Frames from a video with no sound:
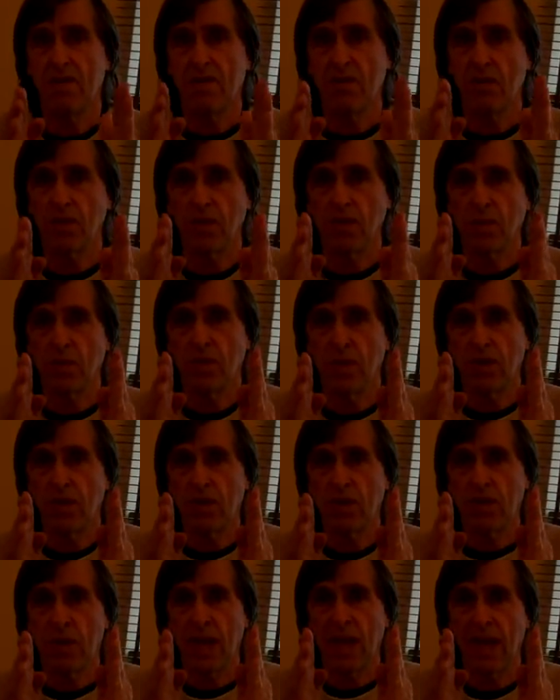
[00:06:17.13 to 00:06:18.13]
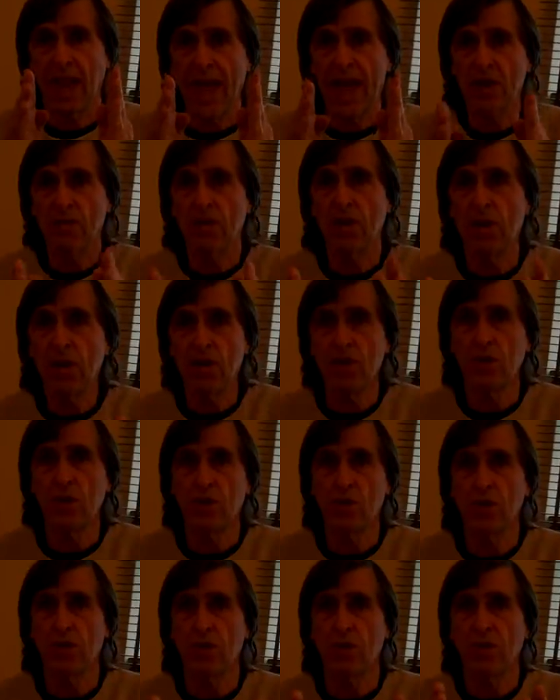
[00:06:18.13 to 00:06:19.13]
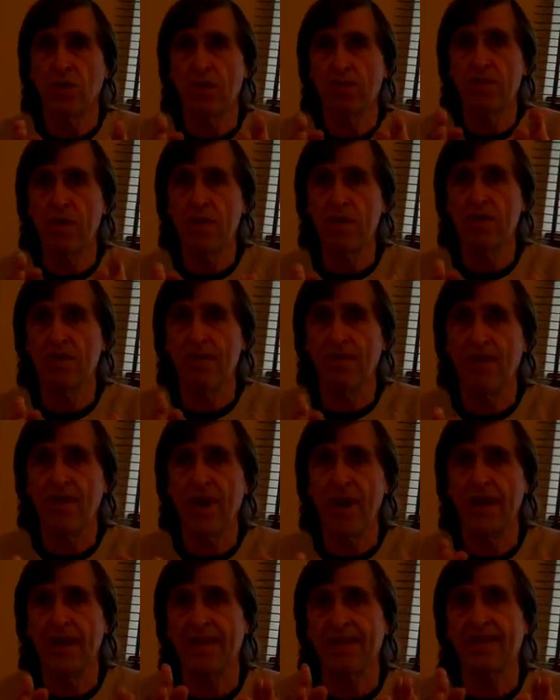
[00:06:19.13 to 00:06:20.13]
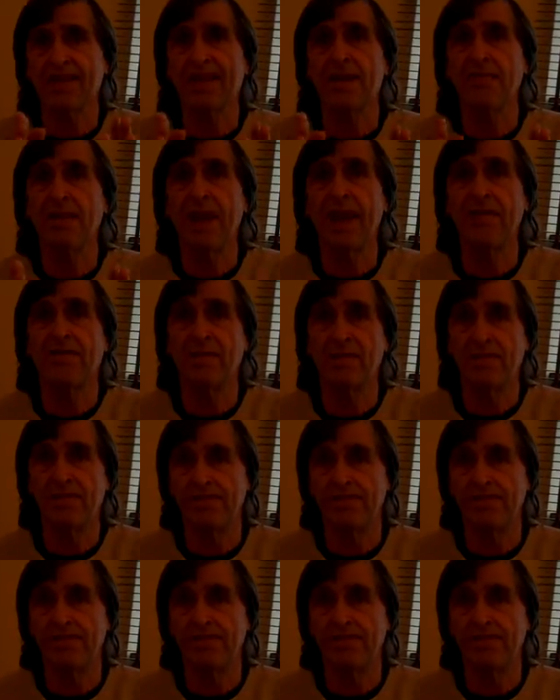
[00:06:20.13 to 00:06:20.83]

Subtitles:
which will allow you to experience a fight at some level,